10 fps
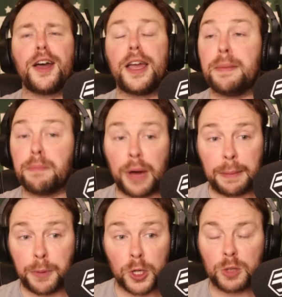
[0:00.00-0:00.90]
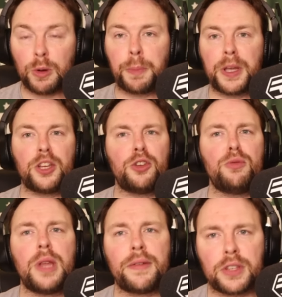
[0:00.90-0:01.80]
in my personal opinion, you
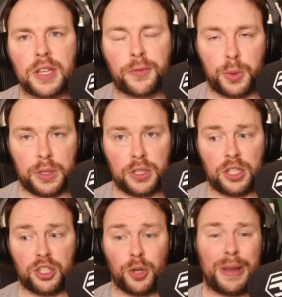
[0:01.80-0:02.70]
never suffer with this issue.